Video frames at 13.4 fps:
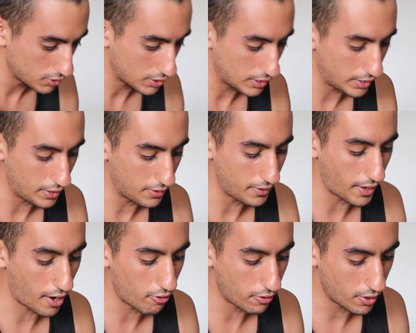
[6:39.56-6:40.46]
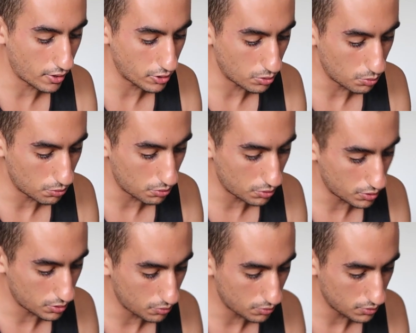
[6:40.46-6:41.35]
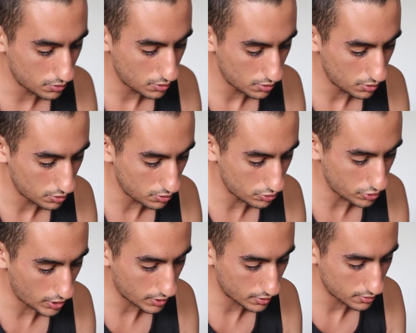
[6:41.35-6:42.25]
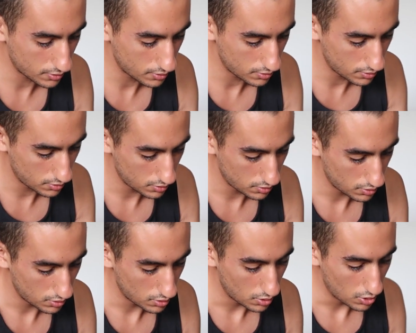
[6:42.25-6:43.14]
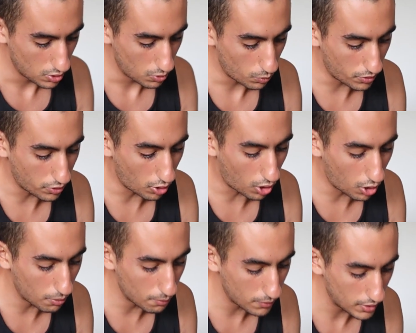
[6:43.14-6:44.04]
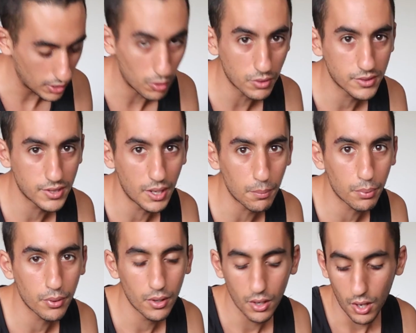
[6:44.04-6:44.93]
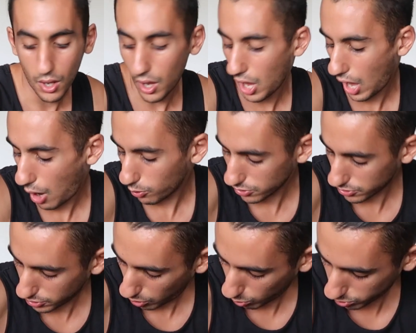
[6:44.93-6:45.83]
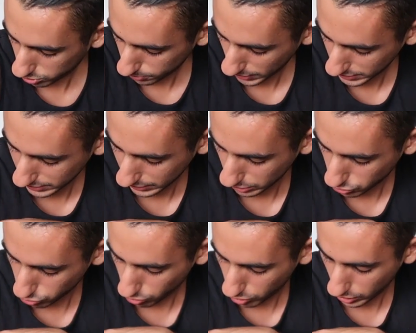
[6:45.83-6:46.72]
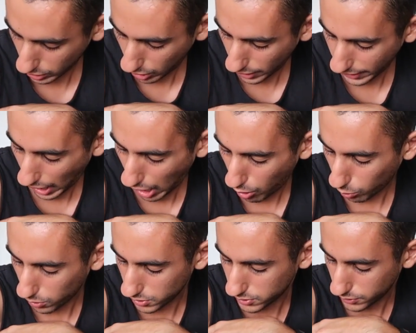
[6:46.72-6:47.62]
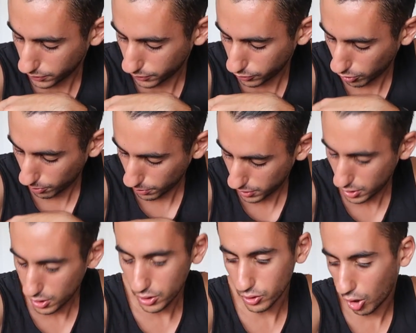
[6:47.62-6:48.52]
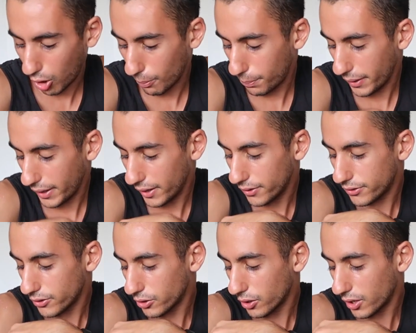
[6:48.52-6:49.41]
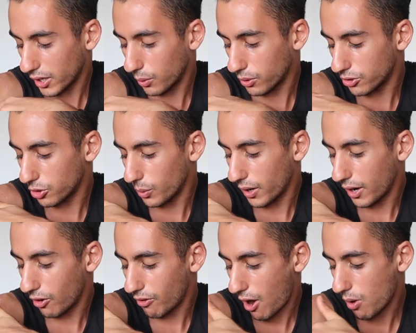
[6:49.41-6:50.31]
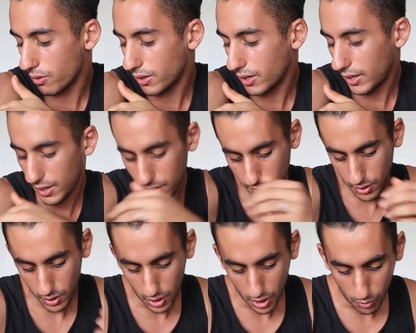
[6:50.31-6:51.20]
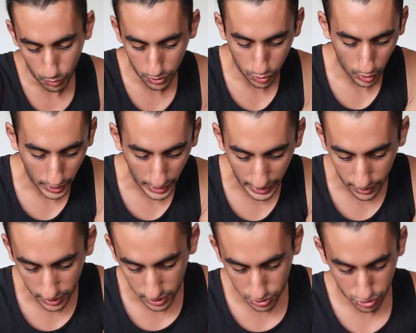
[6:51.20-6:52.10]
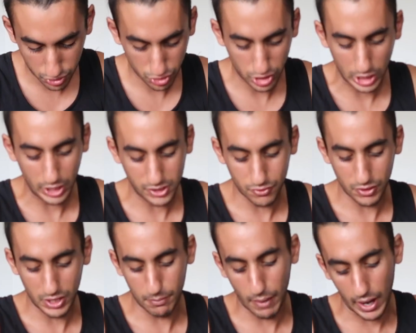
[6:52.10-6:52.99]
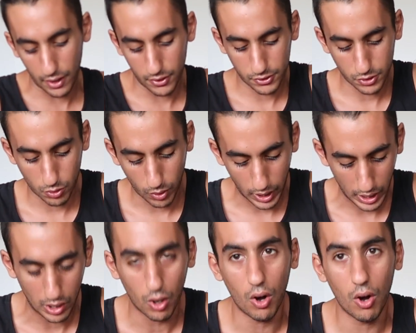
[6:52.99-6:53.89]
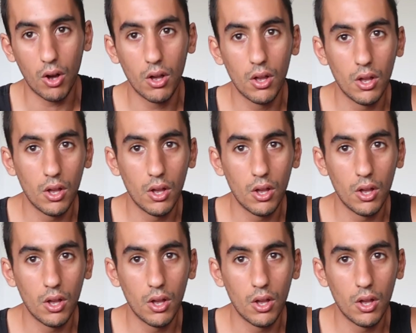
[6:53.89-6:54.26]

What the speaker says: clean the area you will inject. With your arm, a little tip, I was told to basically draw a line outwards from the armpit, so you kind of want to do it around here. With your leg, it generally doesn't really matter, there's quite a lot